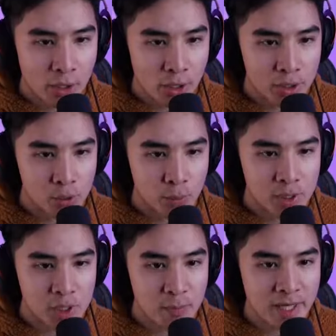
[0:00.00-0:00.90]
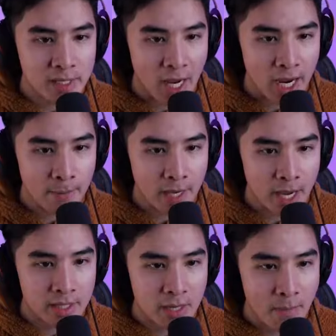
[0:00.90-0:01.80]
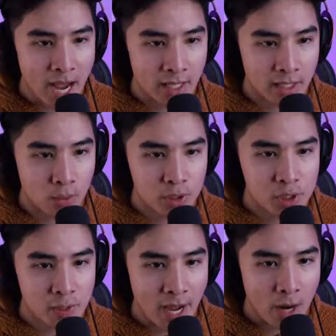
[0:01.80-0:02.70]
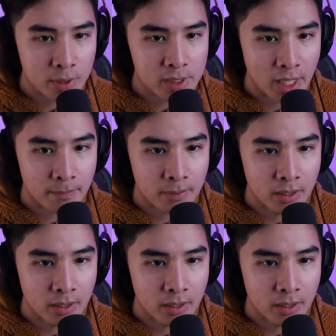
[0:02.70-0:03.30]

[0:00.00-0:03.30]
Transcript: nurse, which is a speed type, and then Malik, which is a power type.